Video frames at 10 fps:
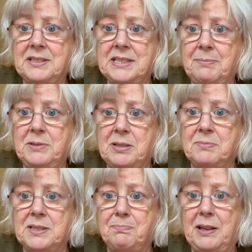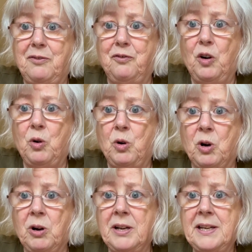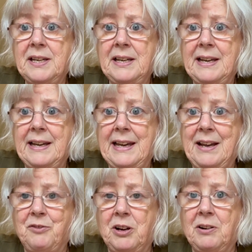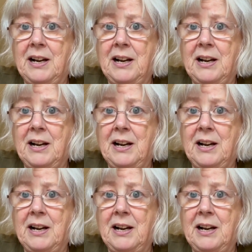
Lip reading: symptoms before ever